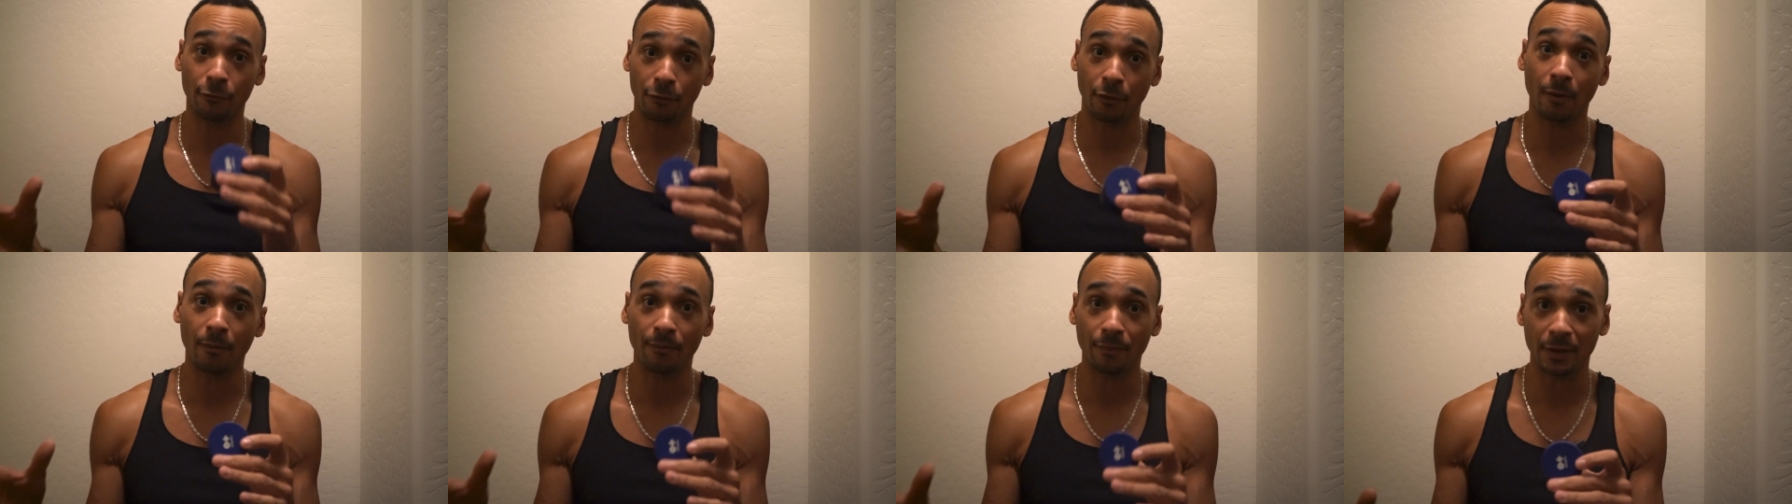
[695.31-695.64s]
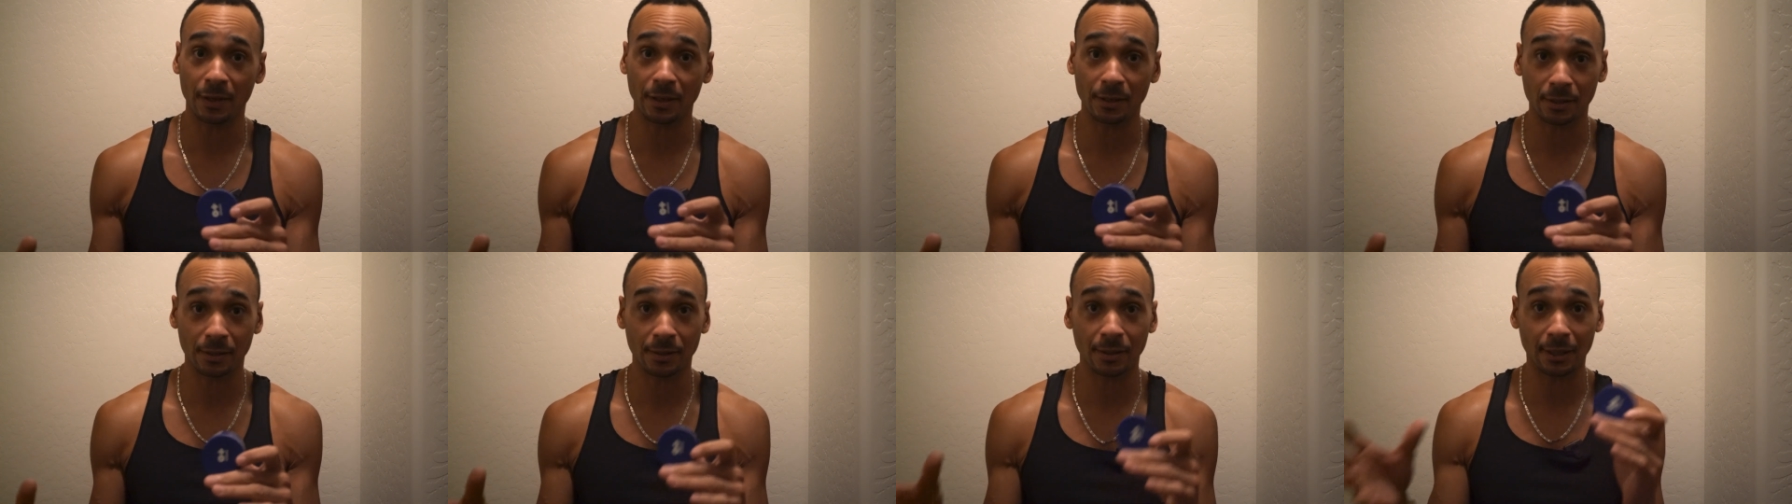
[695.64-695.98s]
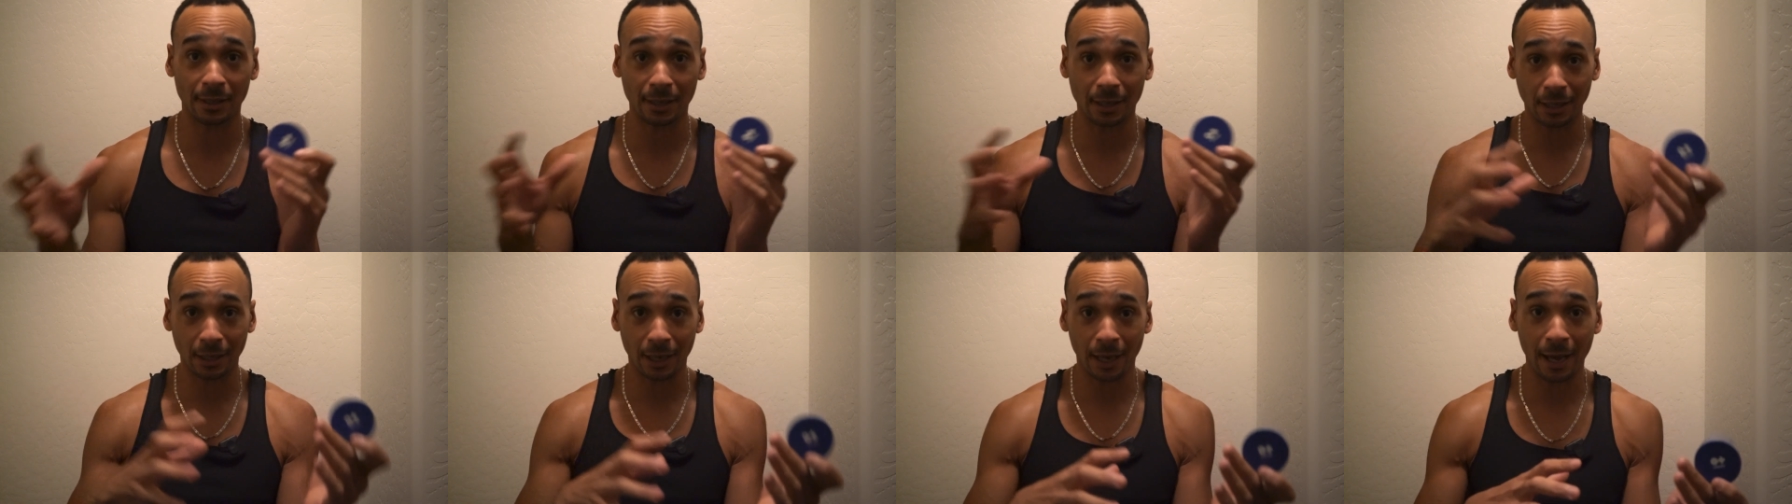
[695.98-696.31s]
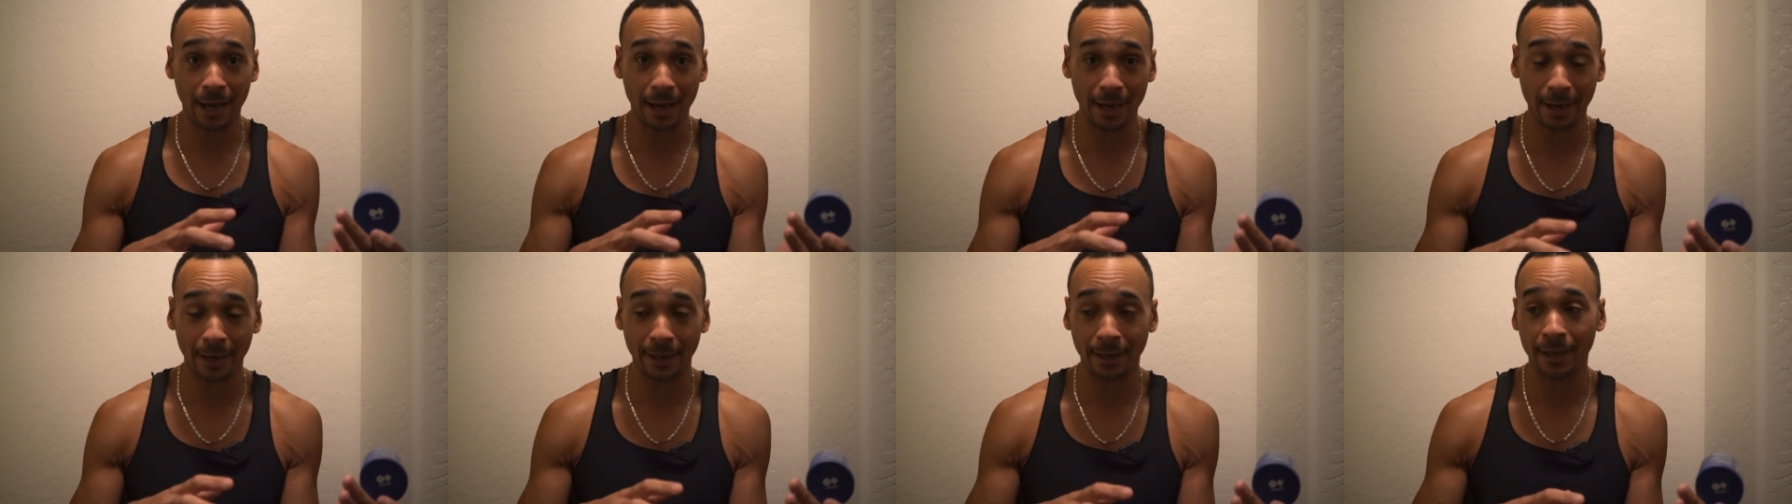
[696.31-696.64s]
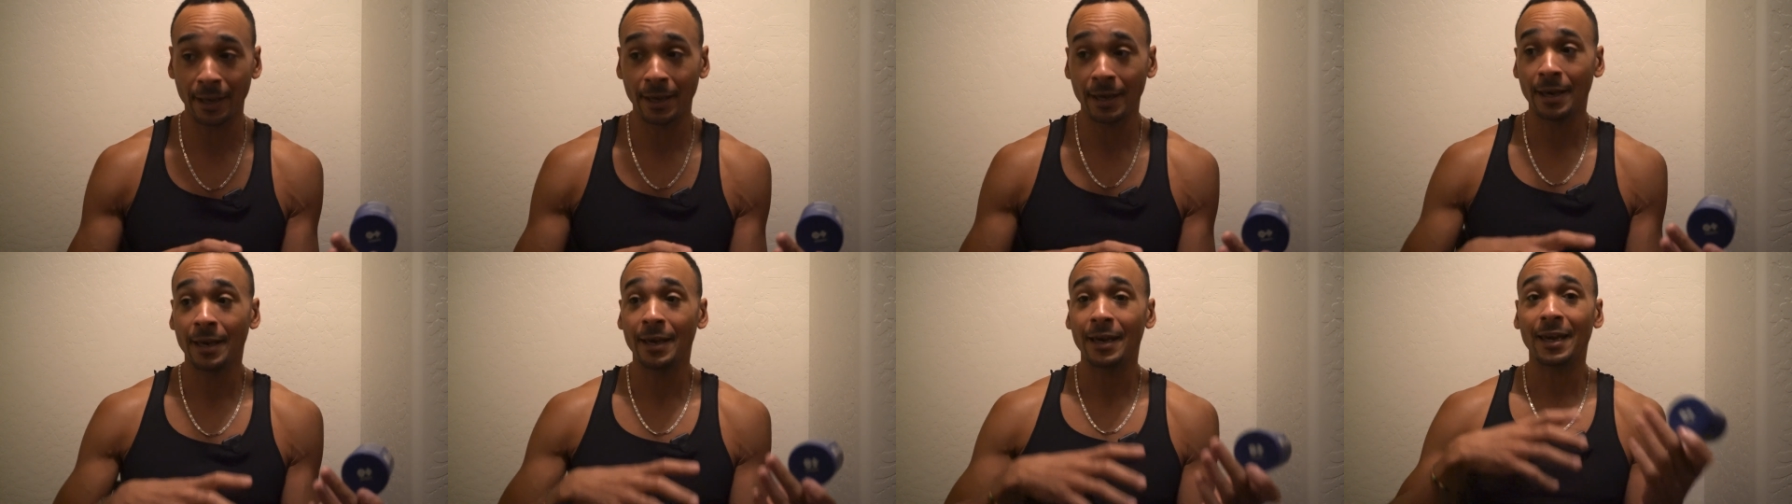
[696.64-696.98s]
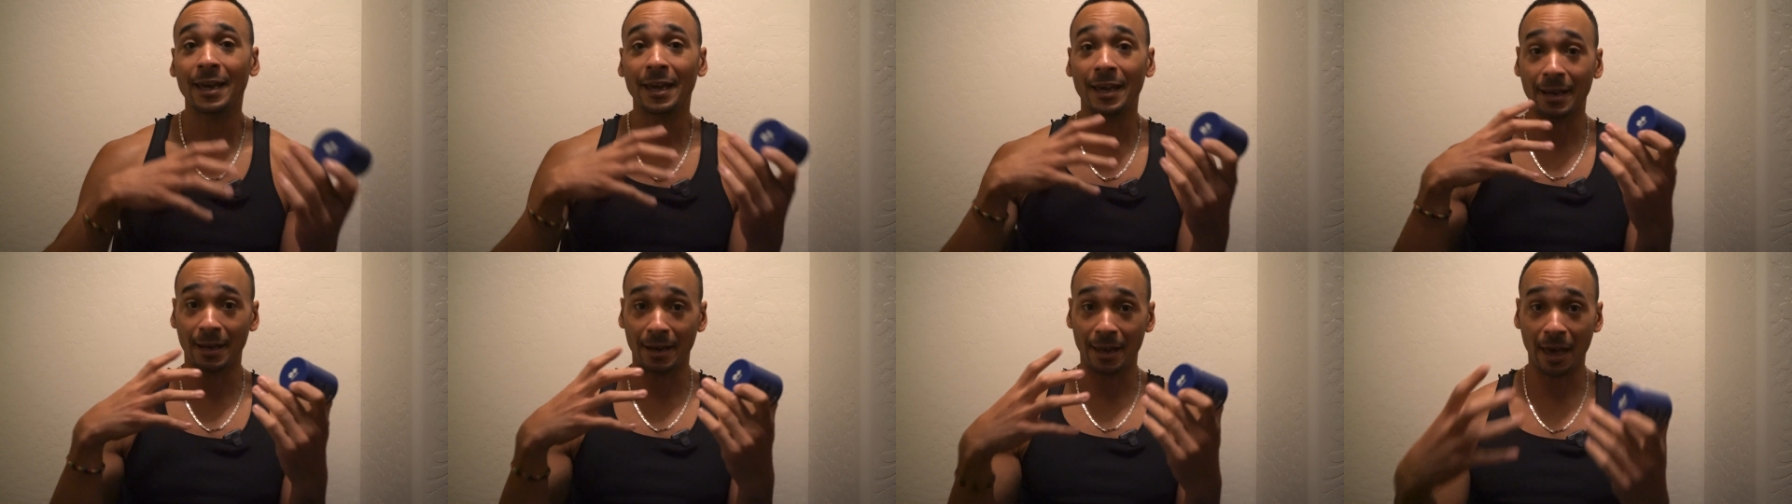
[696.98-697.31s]
from this decline
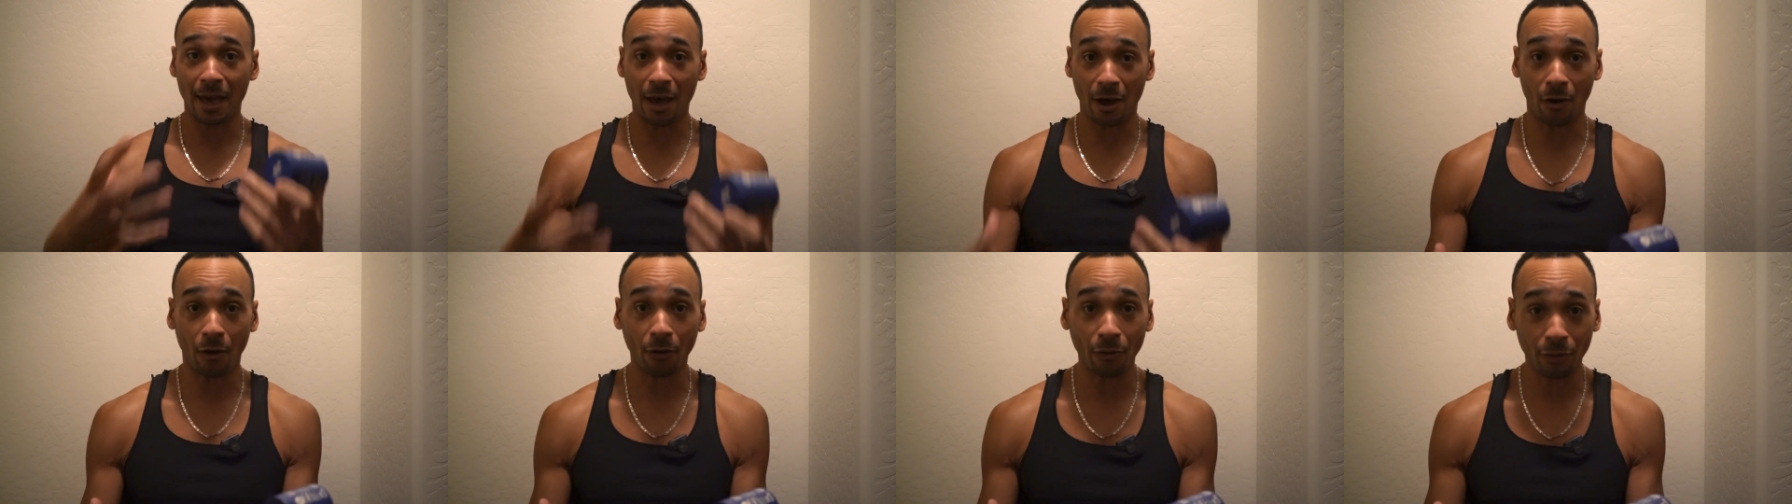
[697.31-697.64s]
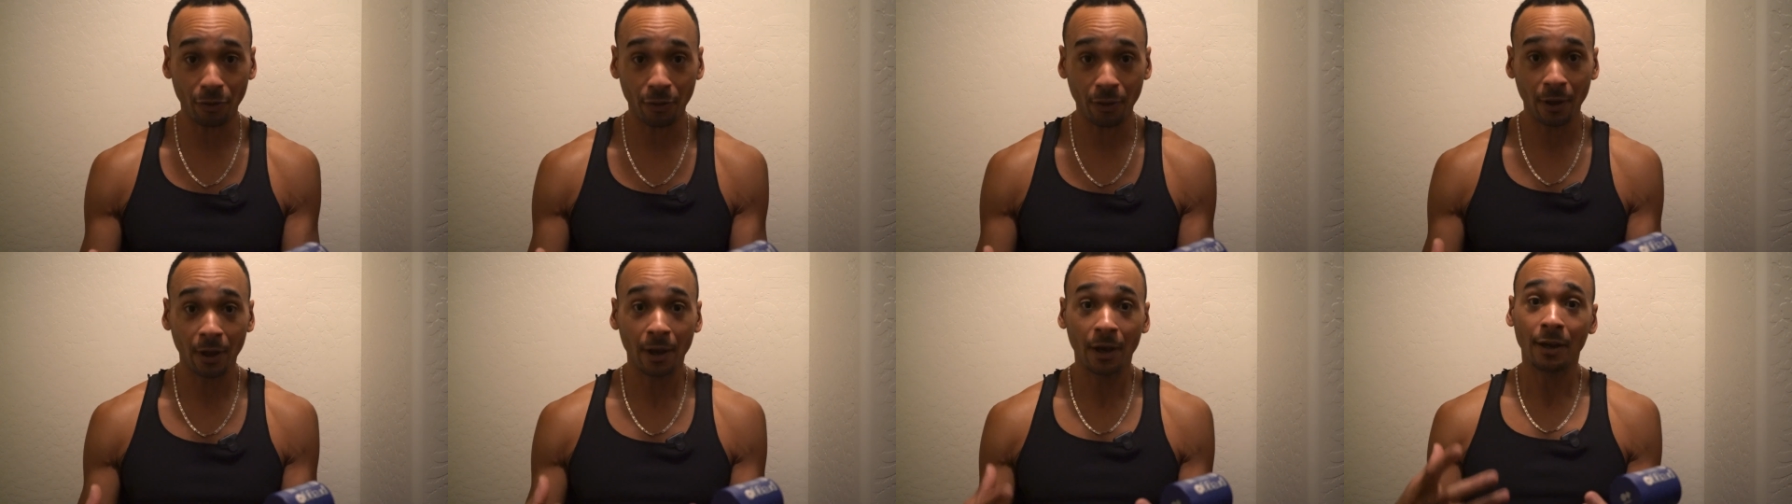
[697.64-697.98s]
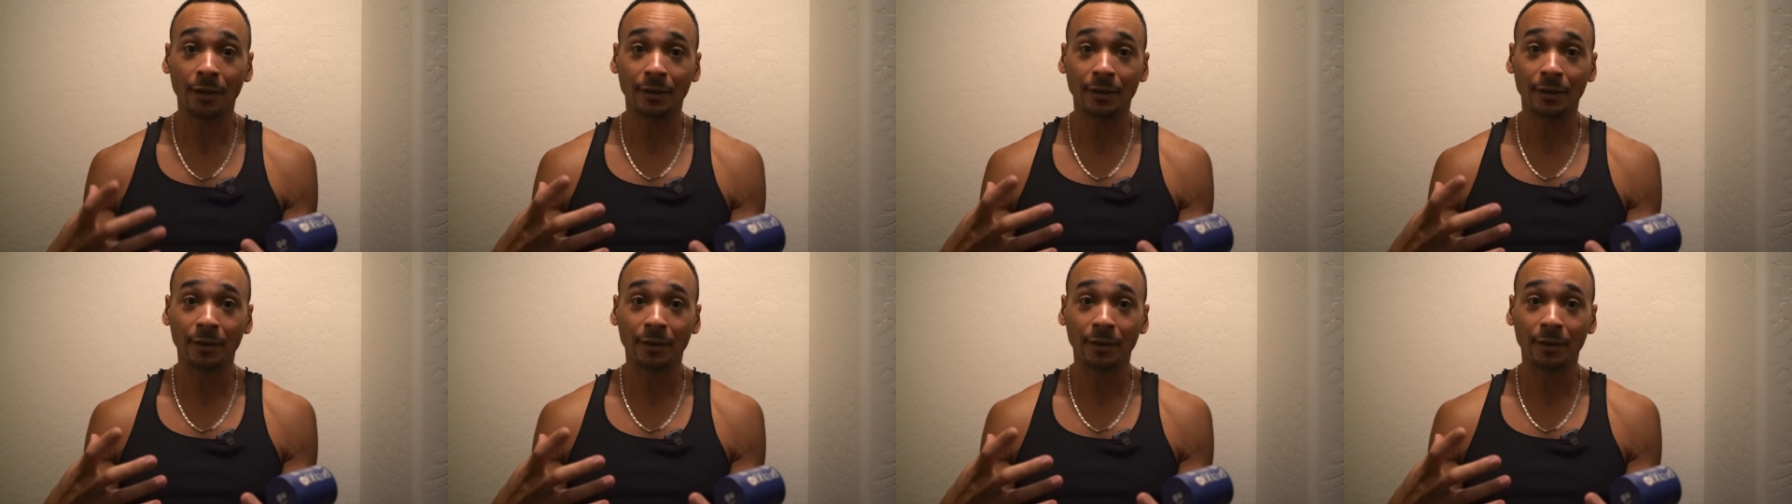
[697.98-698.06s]
in health,